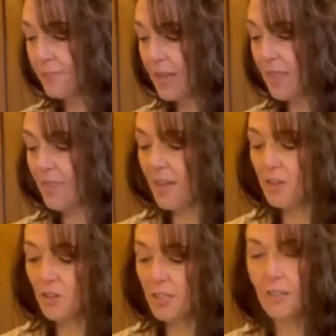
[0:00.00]
And then
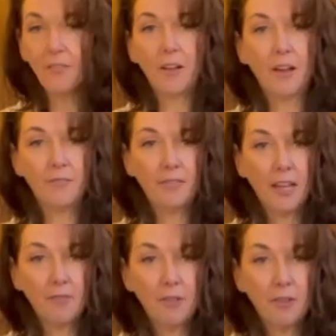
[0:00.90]
you'll need a, a
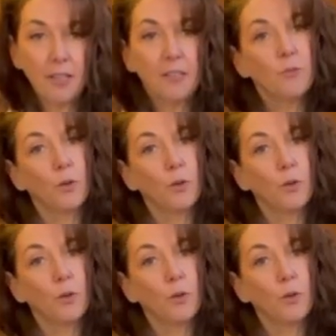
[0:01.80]
flavoring.